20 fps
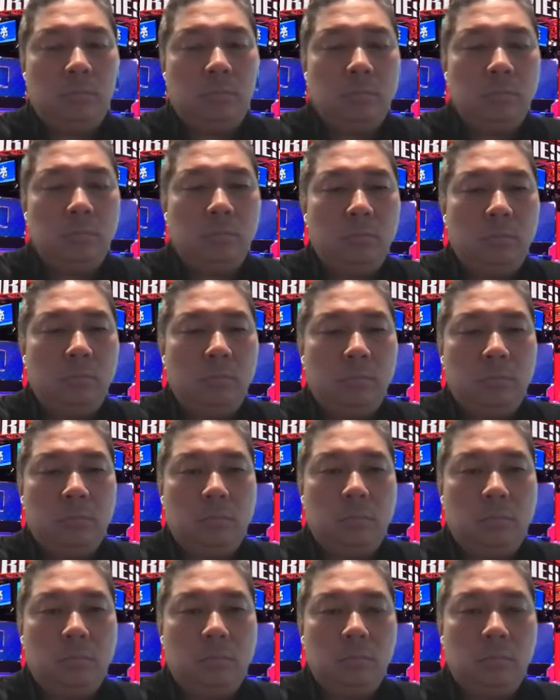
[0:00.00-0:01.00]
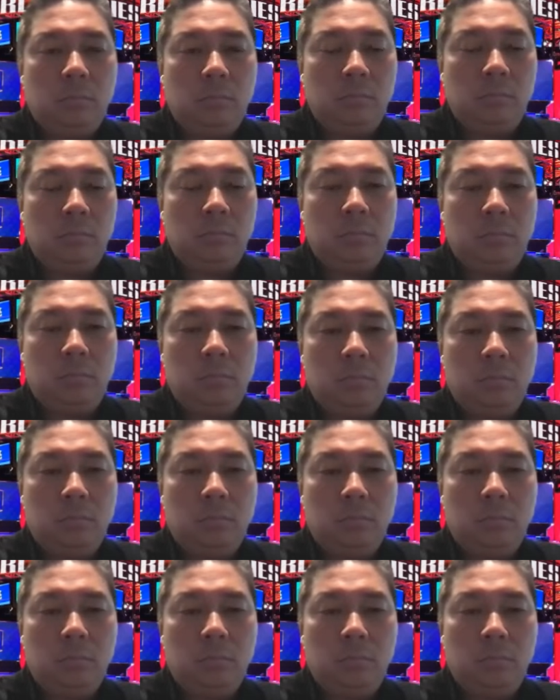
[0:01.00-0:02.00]

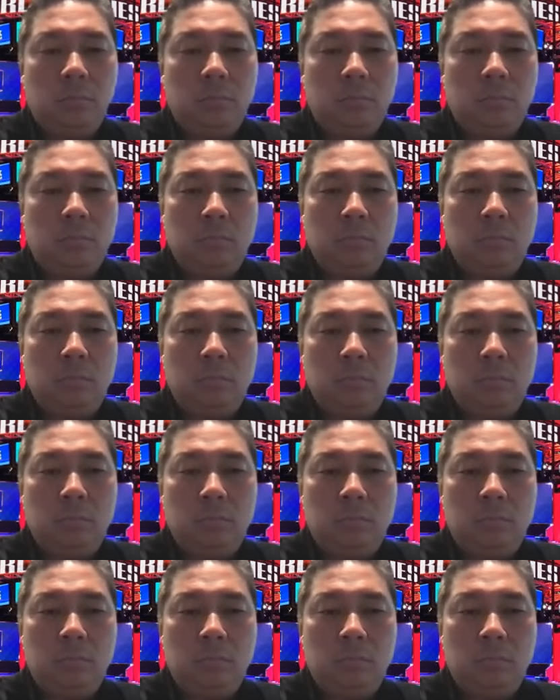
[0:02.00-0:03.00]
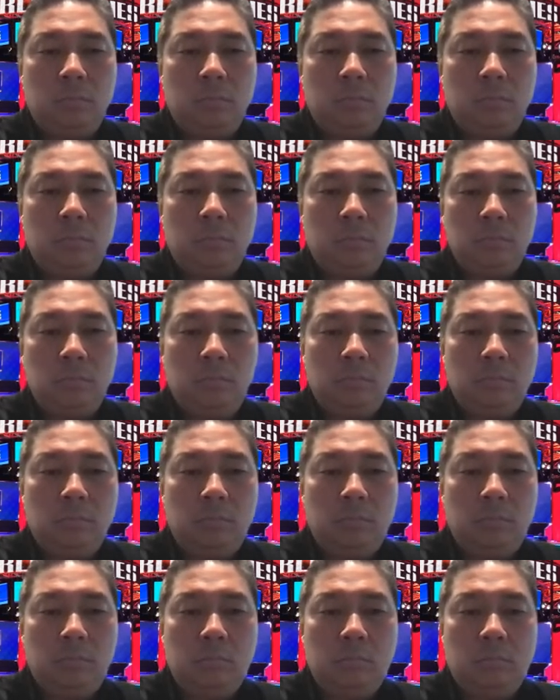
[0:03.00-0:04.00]

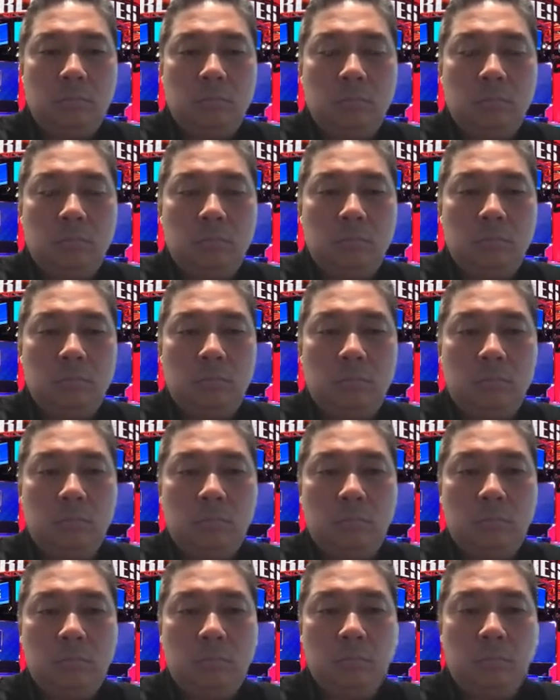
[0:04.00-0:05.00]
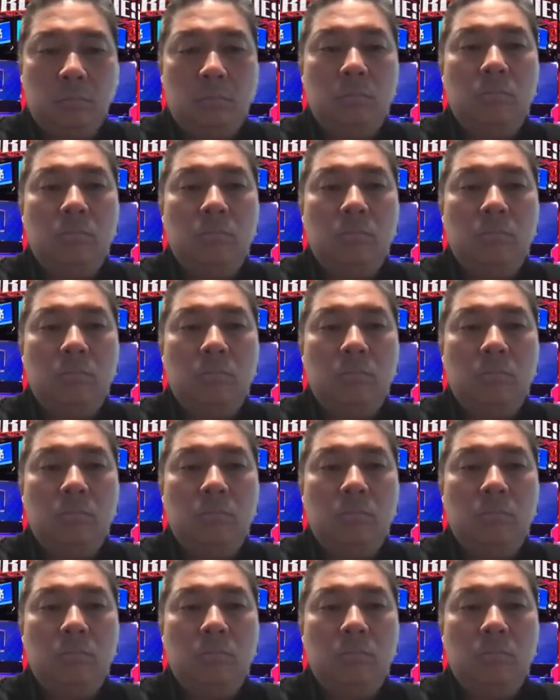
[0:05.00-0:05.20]
No words are spoken by the person on screen.